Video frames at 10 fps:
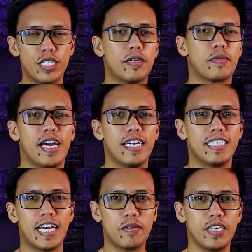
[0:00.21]
What's up,
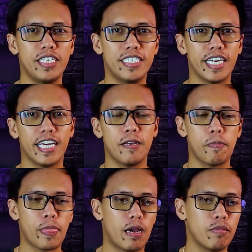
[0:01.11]
guys? I'm
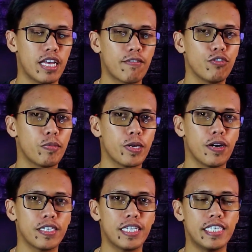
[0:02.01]
EJ. I'm a live
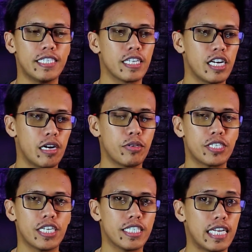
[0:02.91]
looping artist, a
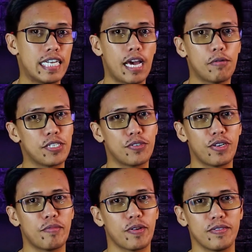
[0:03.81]
musician, and now a
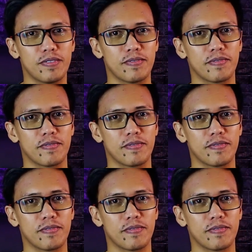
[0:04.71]
streamer.